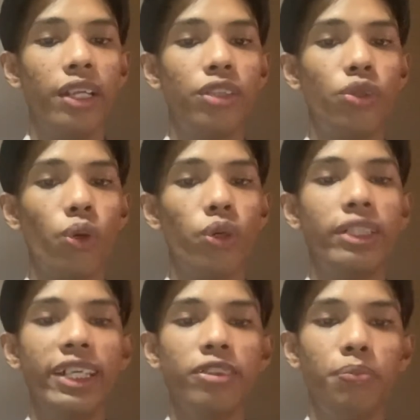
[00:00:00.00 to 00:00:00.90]
So
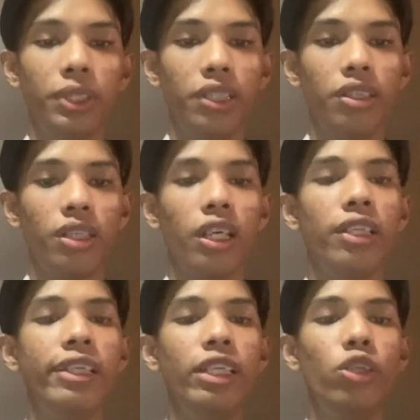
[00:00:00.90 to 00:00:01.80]
that means
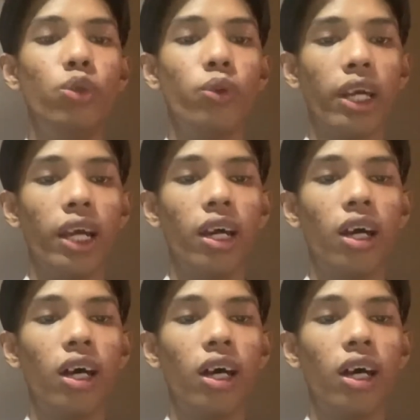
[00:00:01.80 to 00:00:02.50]
this shoe rack